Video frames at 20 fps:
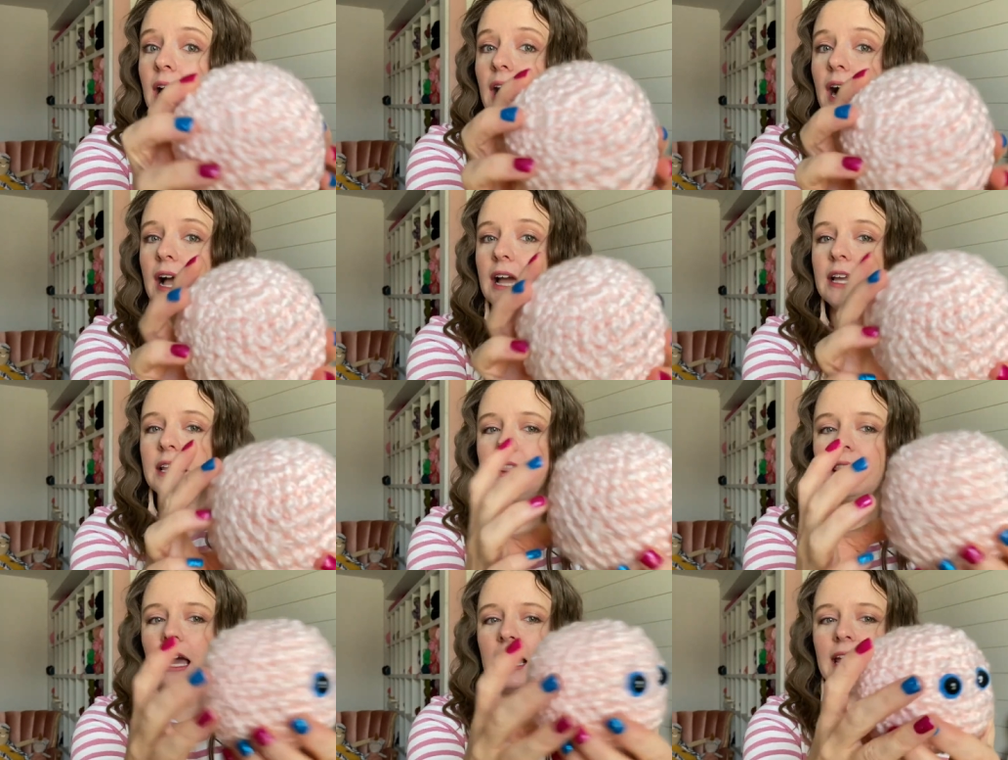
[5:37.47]

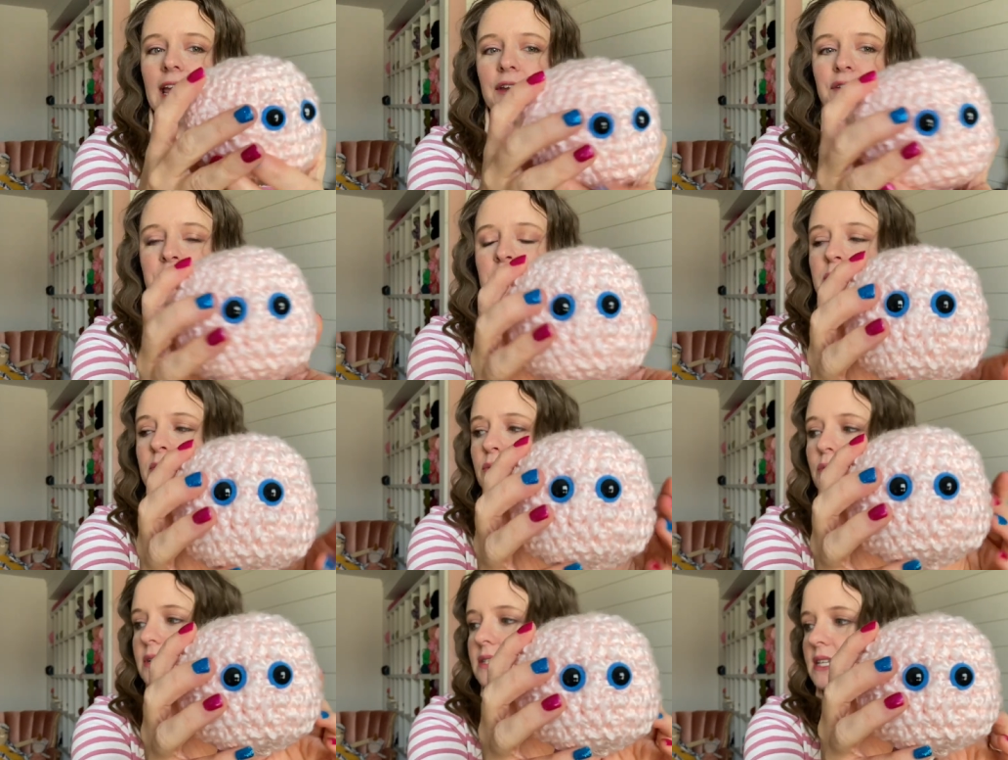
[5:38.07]
I, I can't
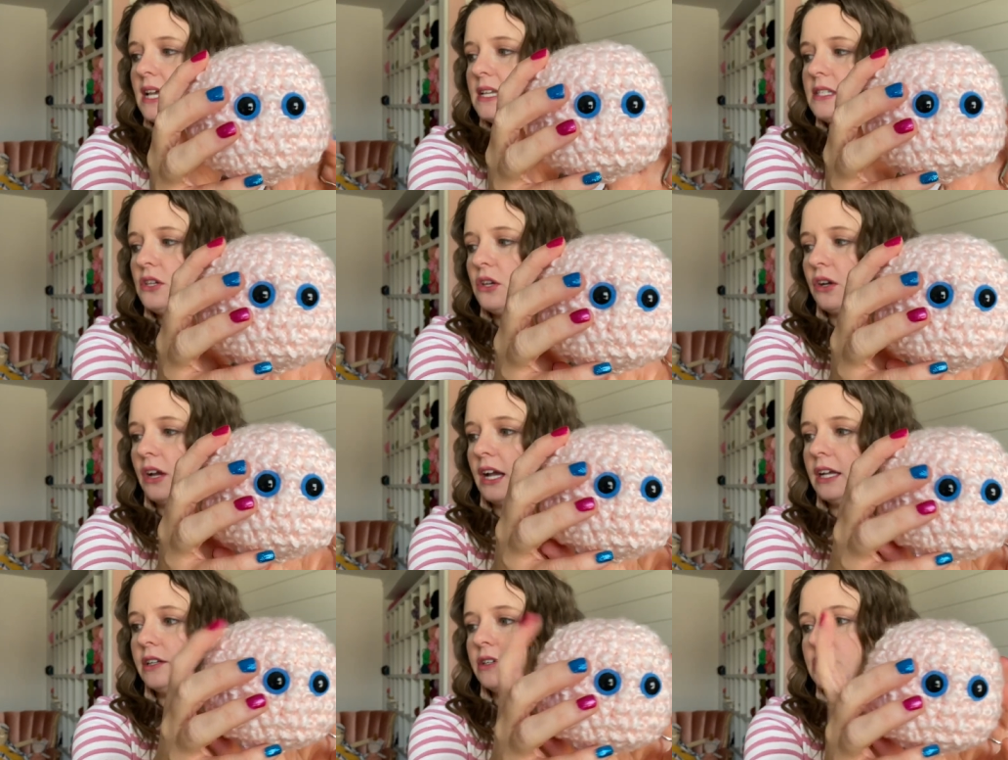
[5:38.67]
remember what size hook
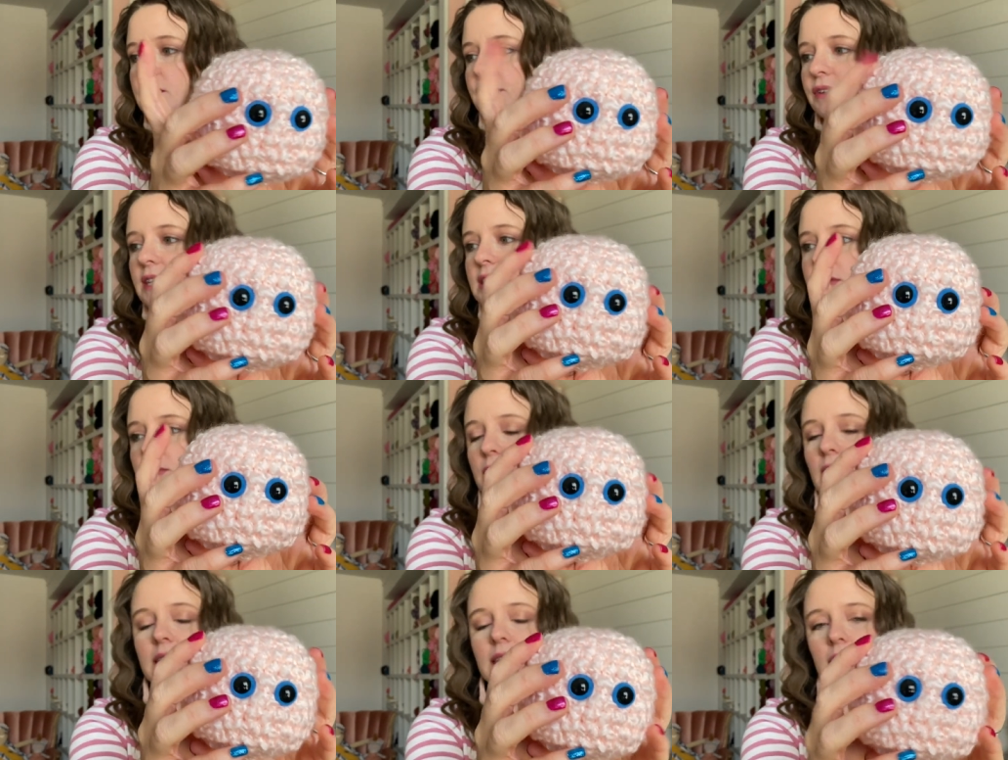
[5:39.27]
I used for this
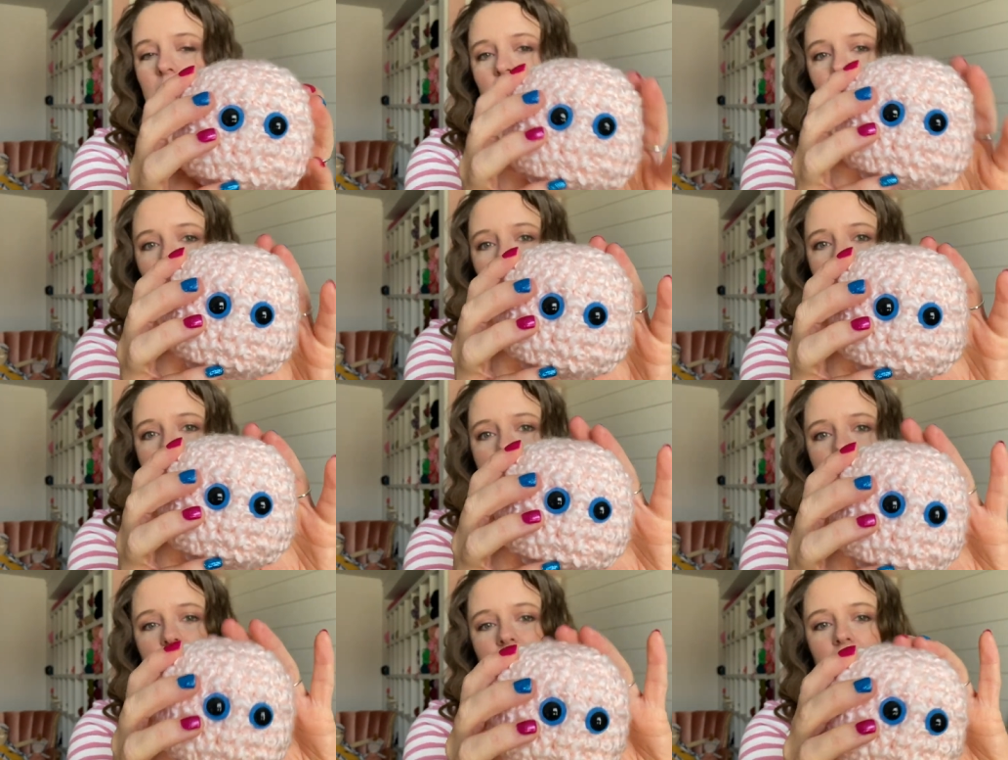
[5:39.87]
one. I think it
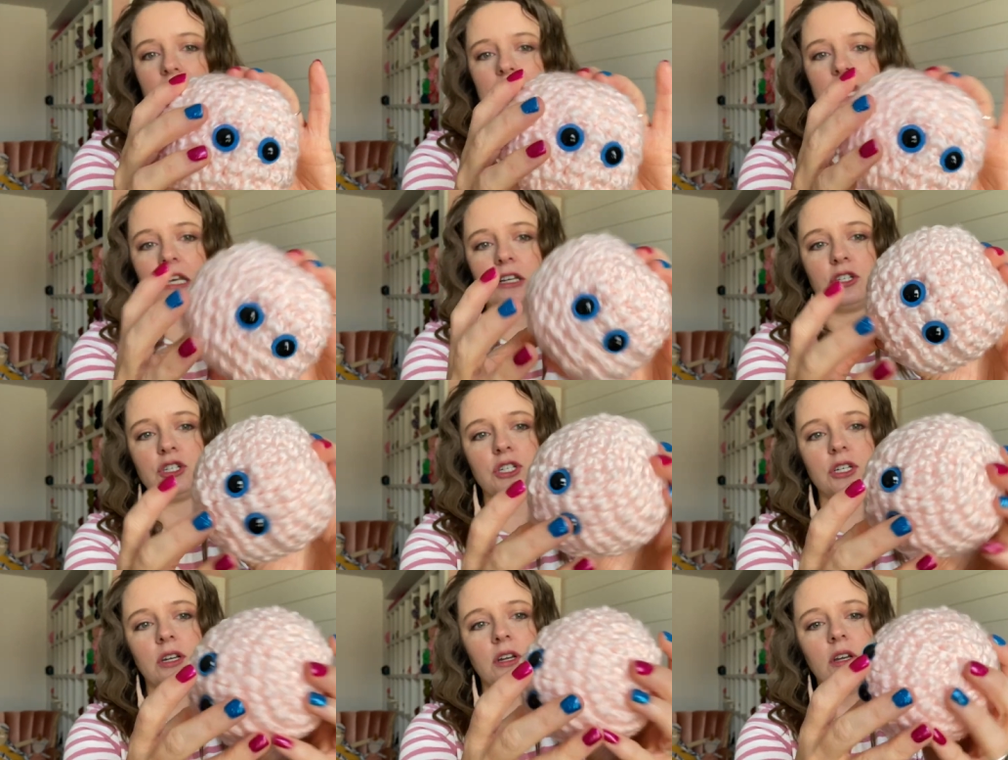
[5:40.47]
was an
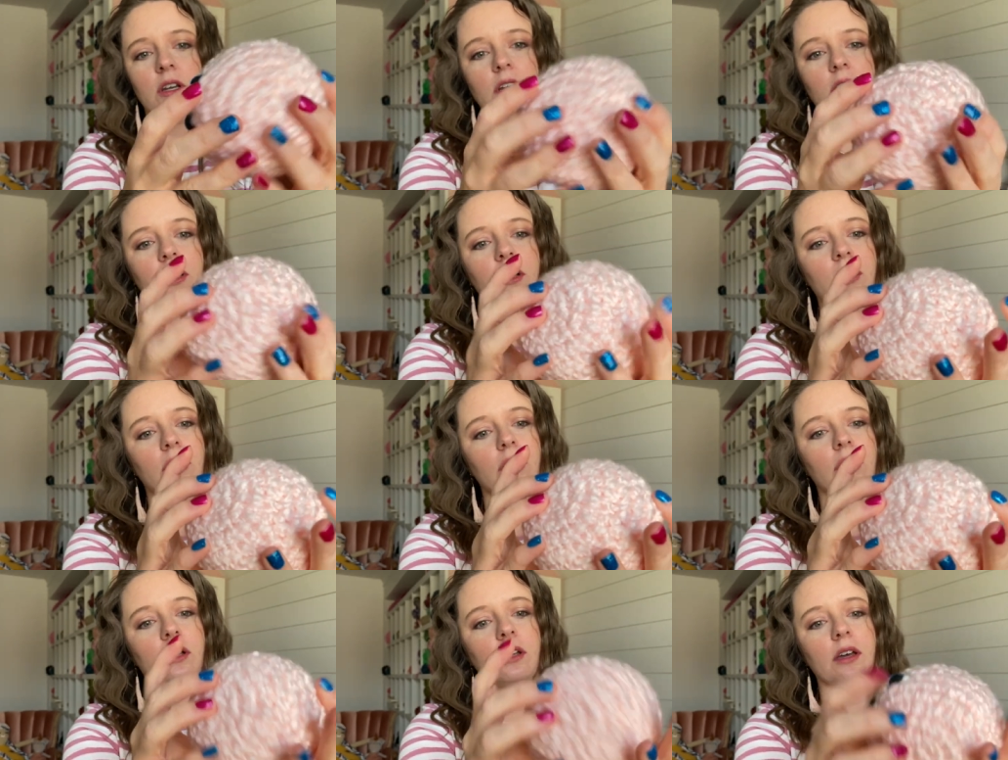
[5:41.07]
H
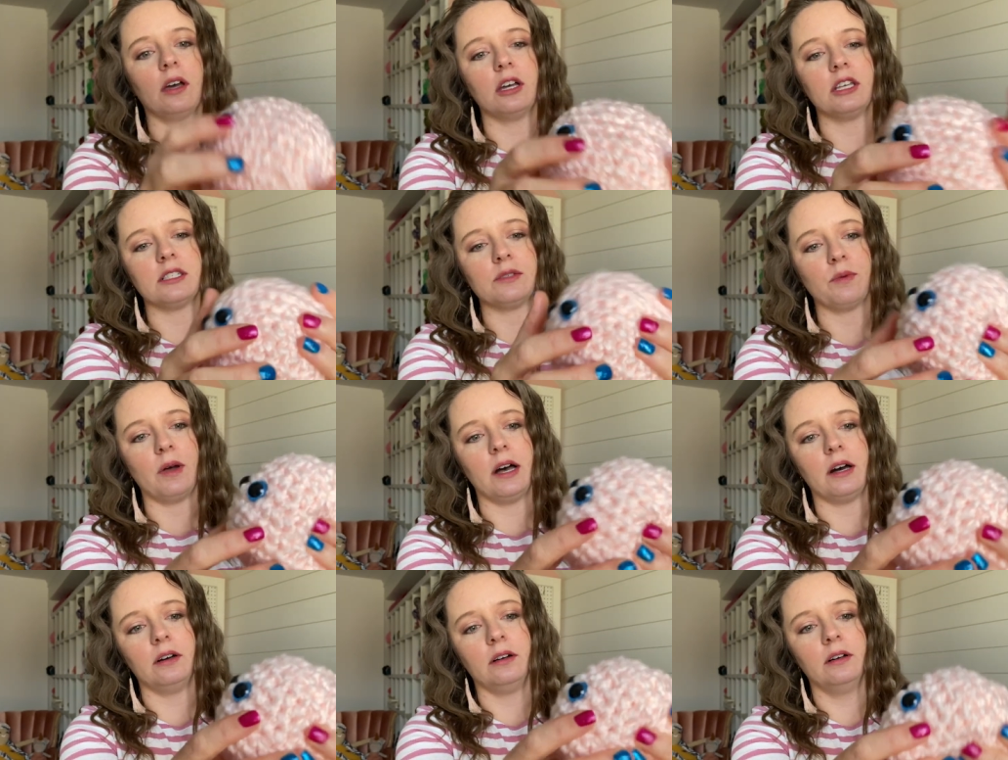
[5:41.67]
hook as
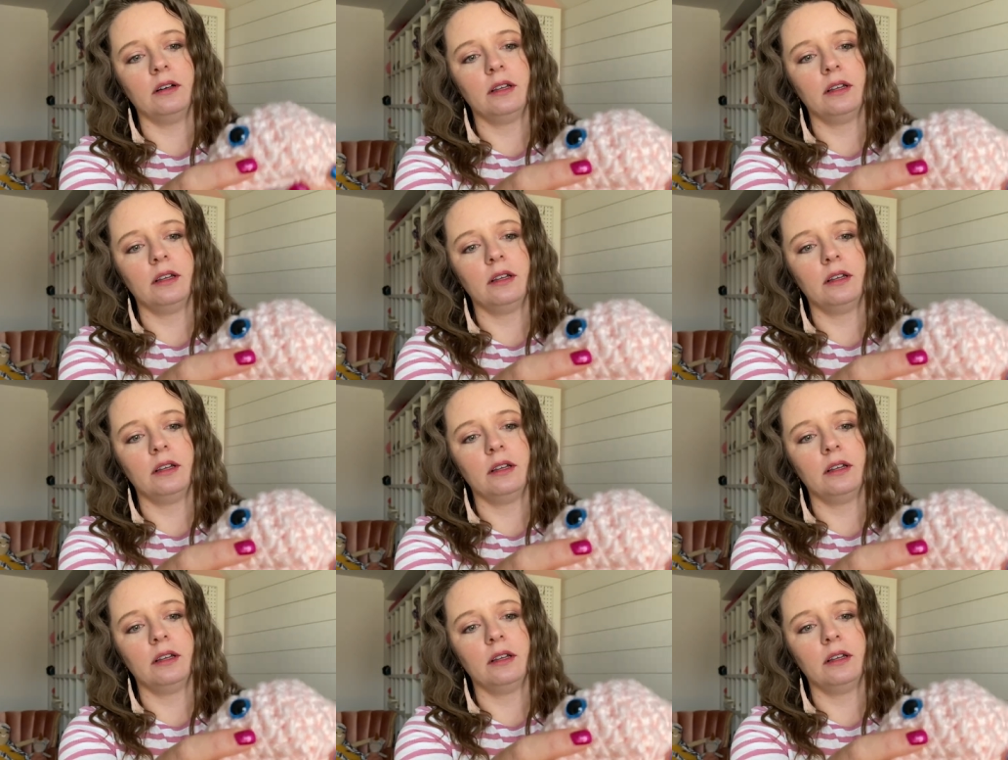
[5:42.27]
well.